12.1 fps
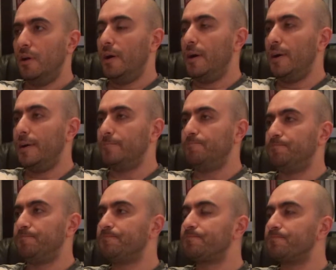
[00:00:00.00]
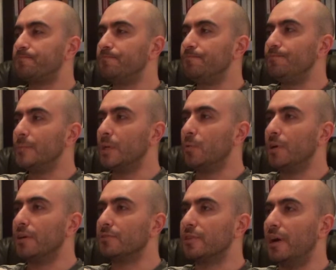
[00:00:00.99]

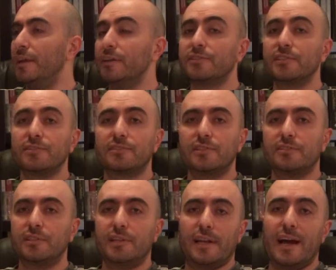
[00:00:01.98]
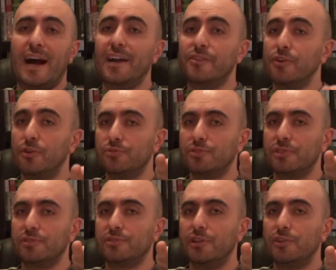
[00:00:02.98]
What else? N-acetylcysteine at high
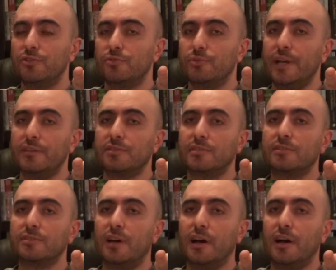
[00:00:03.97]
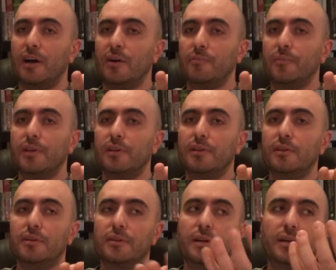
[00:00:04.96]
doses raises,
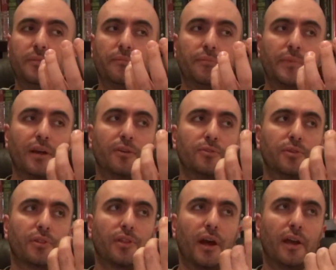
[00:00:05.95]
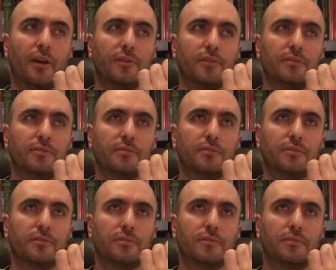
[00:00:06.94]
not glutathione, I
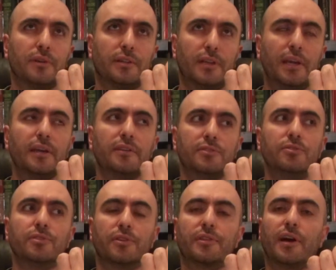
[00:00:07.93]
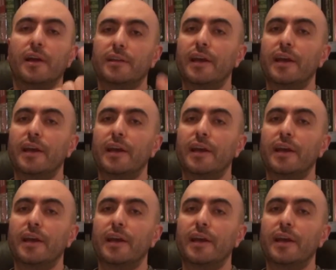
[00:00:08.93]
think it is glutathione,